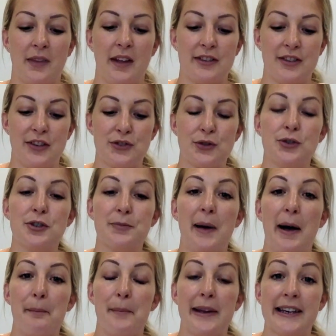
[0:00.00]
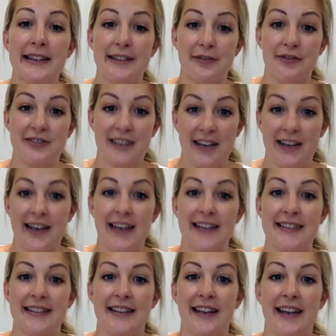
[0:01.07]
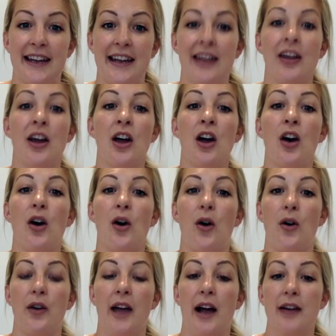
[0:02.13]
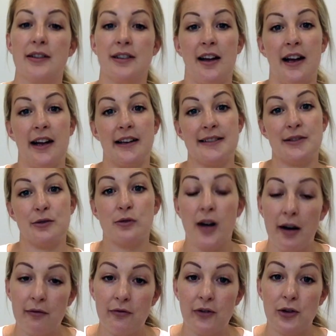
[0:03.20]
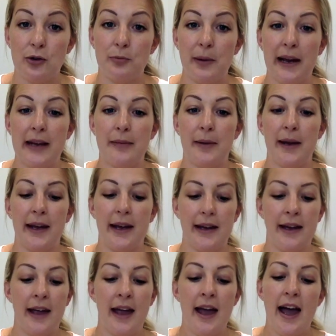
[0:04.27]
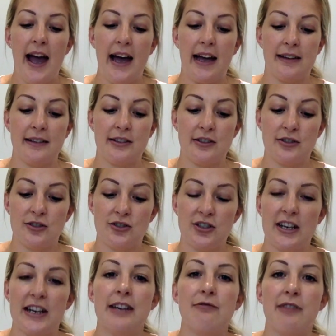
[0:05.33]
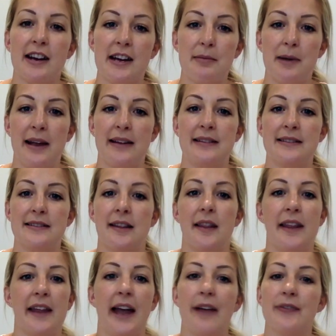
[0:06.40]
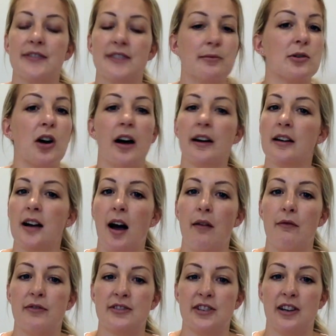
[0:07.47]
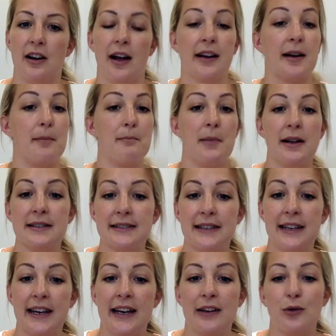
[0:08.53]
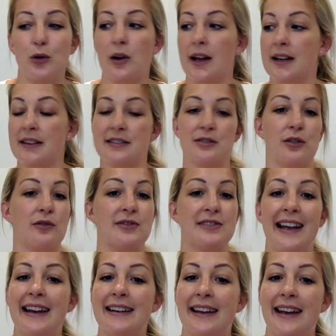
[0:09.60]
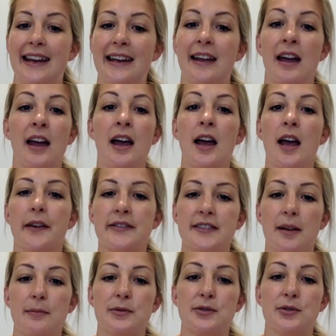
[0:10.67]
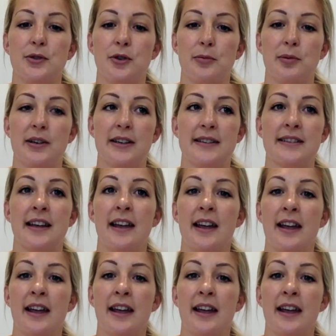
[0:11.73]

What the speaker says: So she talks about many different techniques in here on how to like still comfort your baby. And she recommends that they have some kind of comforter, like a muslin or like a soft teddy of some sort, because